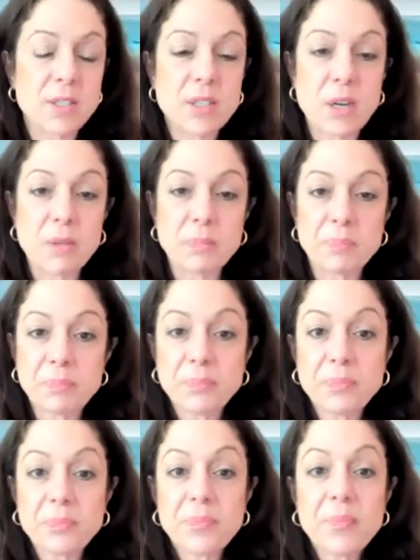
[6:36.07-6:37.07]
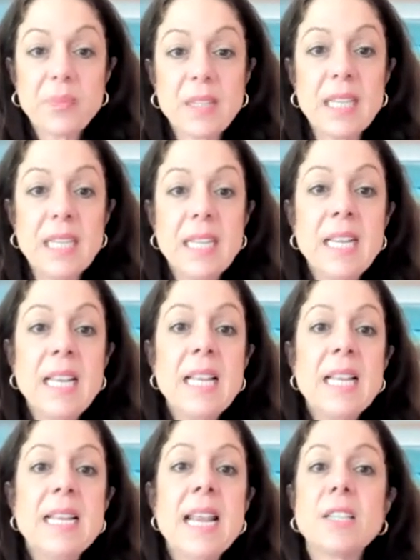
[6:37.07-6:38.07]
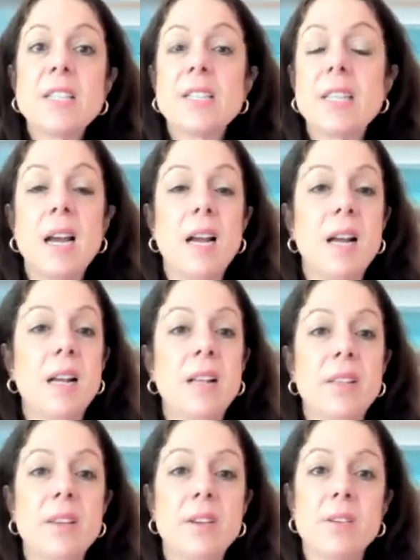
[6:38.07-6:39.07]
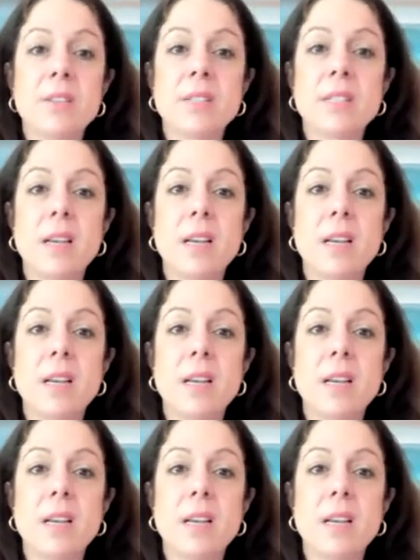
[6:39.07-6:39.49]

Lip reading: So next, there's